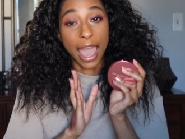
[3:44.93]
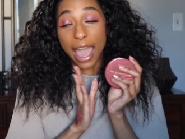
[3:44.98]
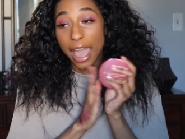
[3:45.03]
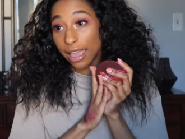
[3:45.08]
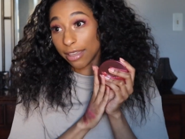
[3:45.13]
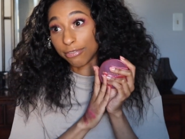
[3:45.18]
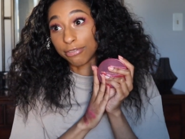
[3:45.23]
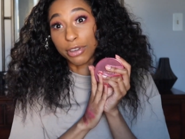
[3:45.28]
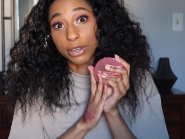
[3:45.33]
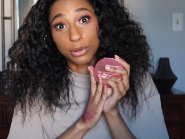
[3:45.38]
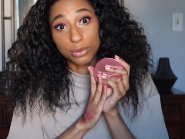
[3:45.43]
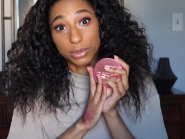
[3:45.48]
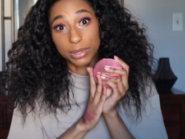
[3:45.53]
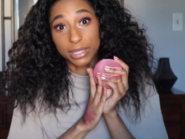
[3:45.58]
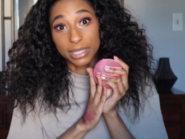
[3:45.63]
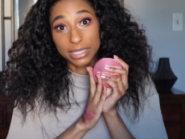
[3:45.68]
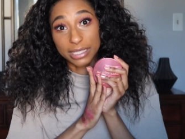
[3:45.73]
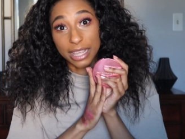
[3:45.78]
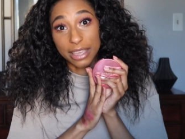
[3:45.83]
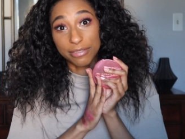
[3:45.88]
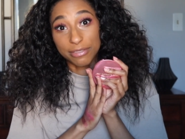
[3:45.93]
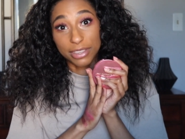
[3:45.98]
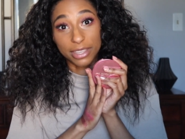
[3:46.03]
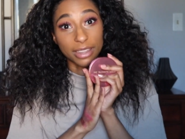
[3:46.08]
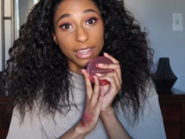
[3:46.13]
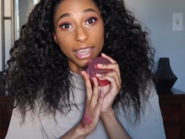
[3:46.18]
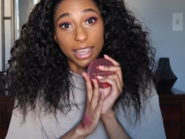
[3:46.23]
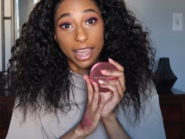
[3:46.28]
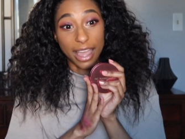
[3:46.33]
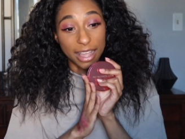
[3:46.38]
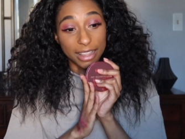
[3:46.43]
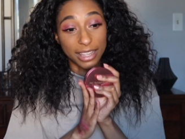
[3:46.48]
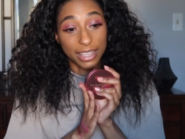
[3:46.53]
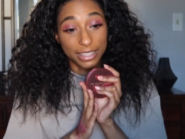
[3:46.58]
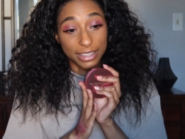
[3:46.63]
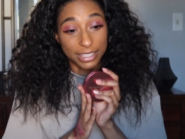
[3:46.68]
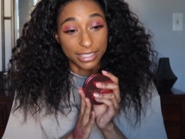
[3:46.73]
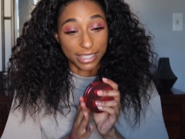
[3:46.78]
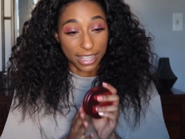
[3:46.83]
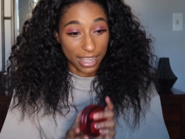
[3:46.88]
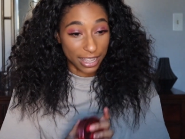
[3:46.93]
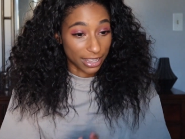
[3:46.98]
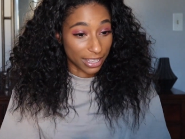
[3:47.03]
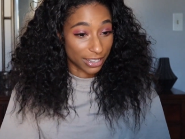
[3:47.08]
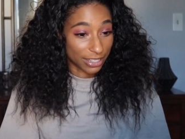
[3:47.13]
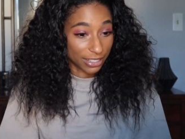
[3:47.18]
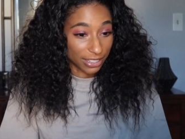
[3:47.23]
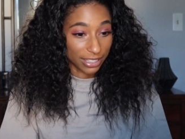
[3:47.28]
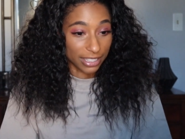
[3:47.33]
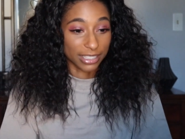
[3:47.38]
I fuck with this heavy. Like I like this highlighter.